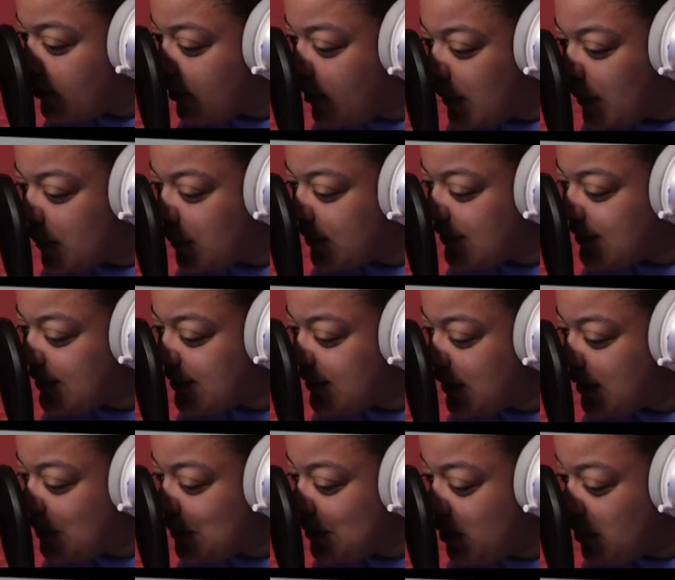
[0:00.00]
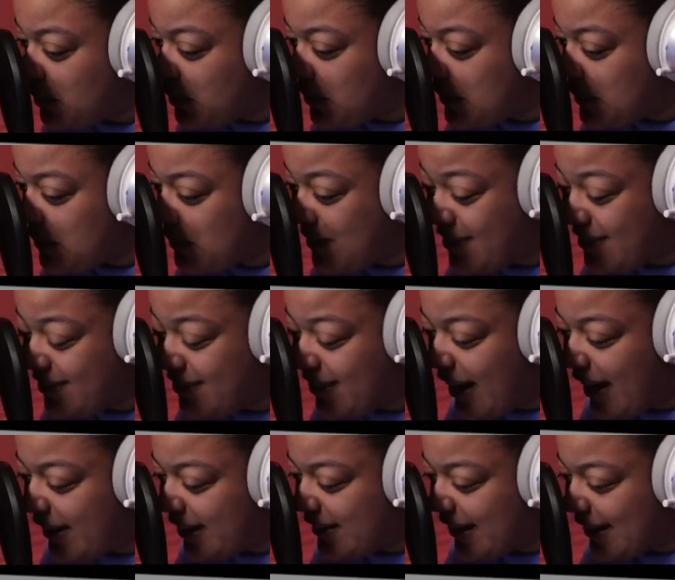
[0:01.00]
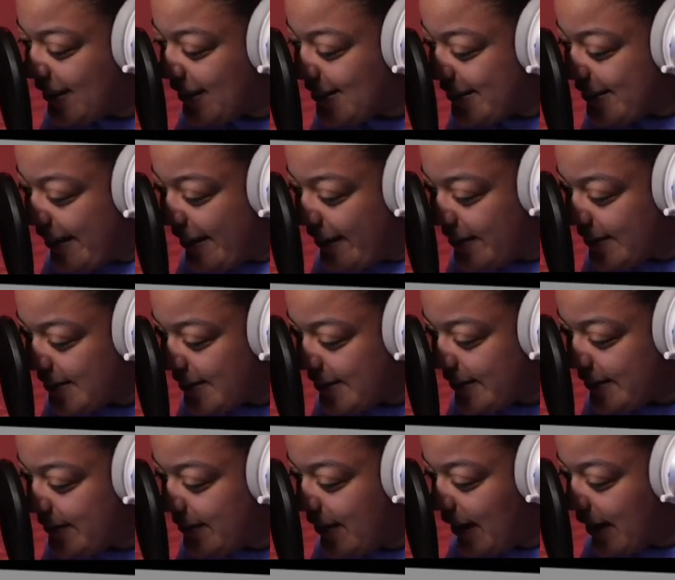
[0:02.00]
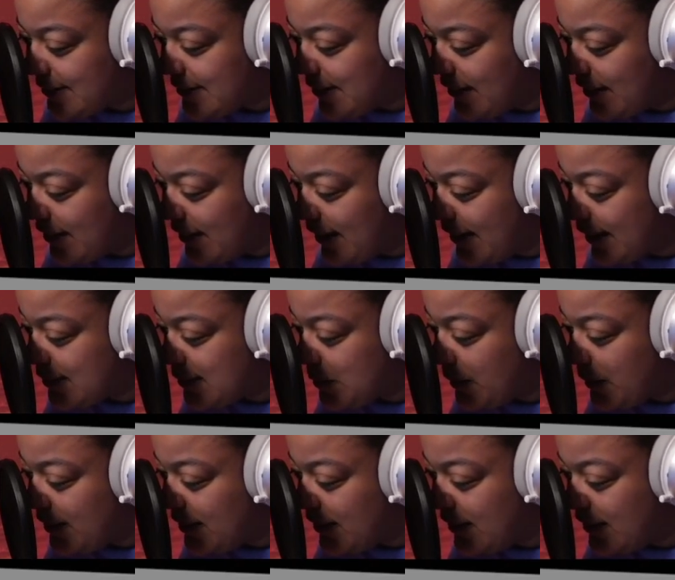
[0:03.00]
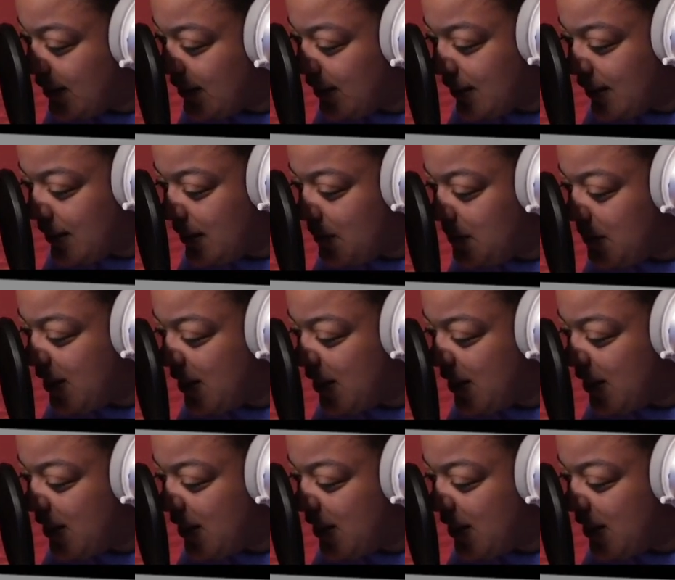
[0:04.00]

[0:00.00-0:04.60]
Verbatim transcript: all my CW people. I guess I'll see you guys on the next one. Leave me